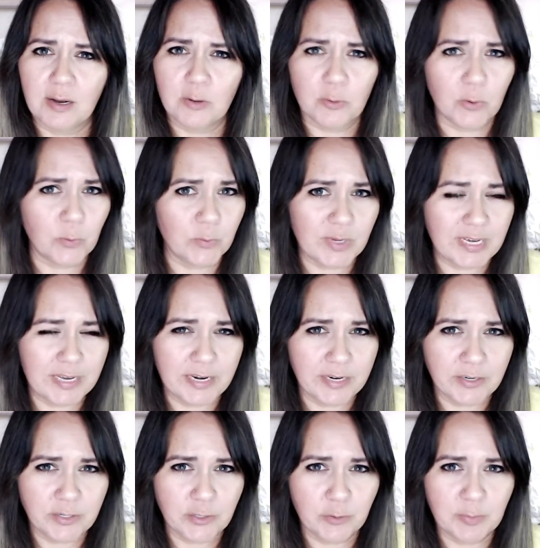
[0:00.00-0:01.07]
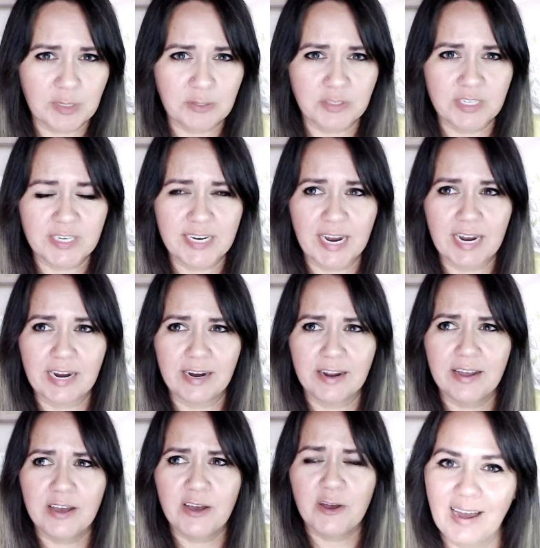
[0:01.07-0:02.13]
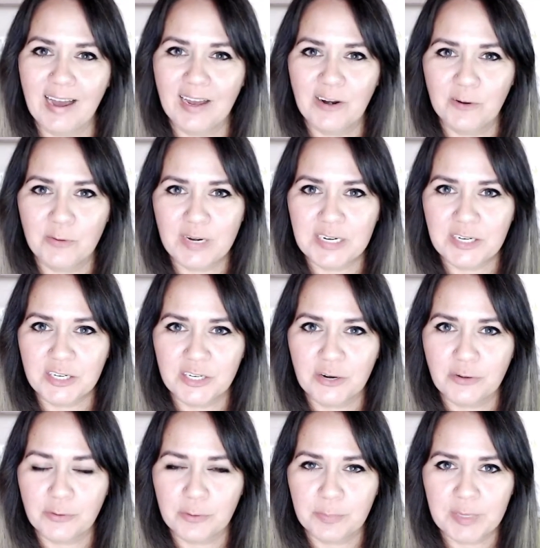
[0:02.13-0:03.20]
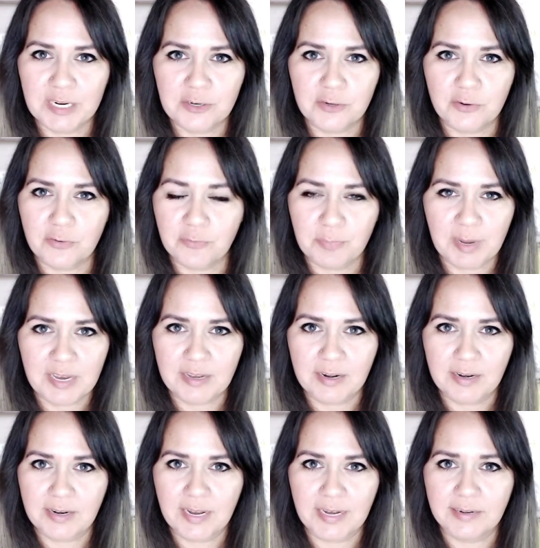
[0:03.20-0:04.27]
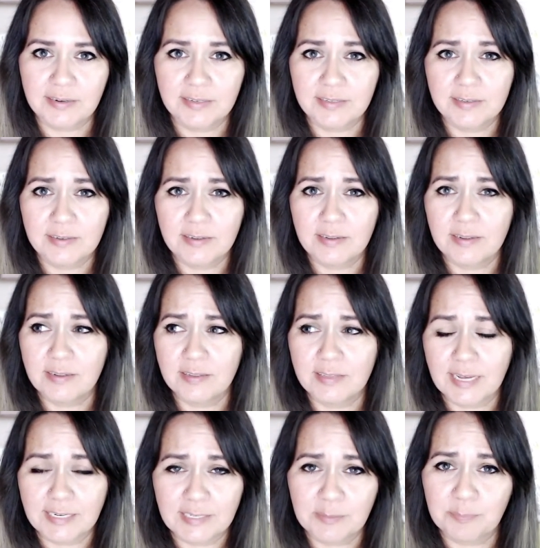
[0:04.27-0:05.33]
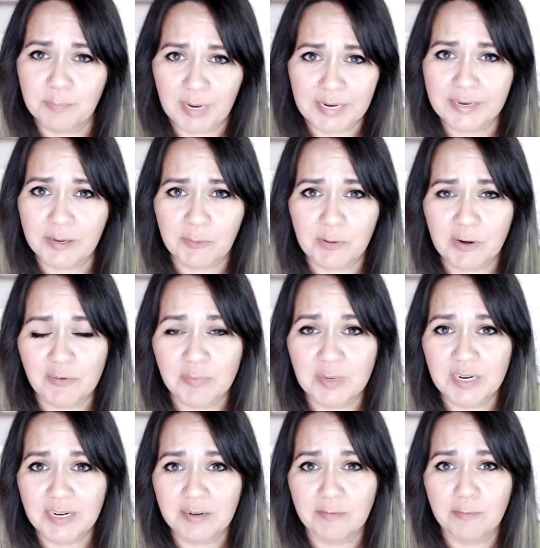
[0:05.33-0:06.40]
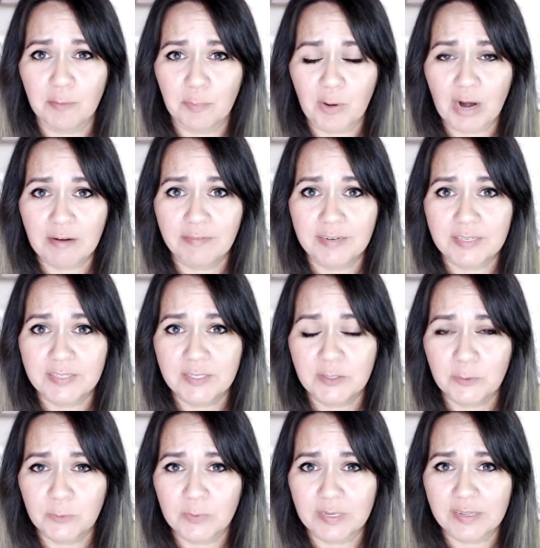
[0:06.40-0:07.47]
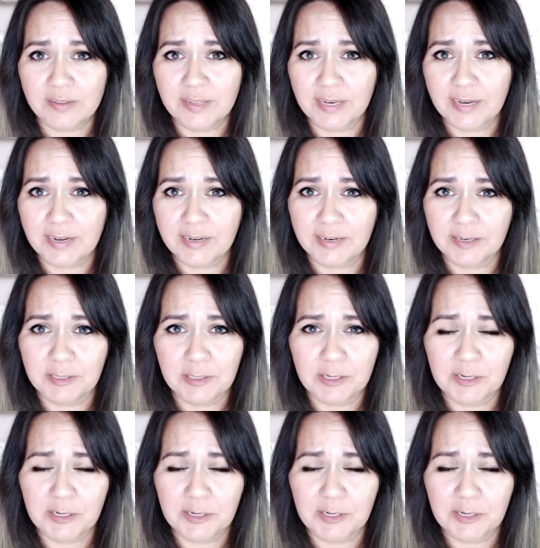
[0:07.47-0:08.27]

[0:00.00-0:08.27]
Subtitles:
only eating 2 meals a day. I don't need to show you a picture of bacon and eggs. That's mainly what I've been eating for breakfast with like a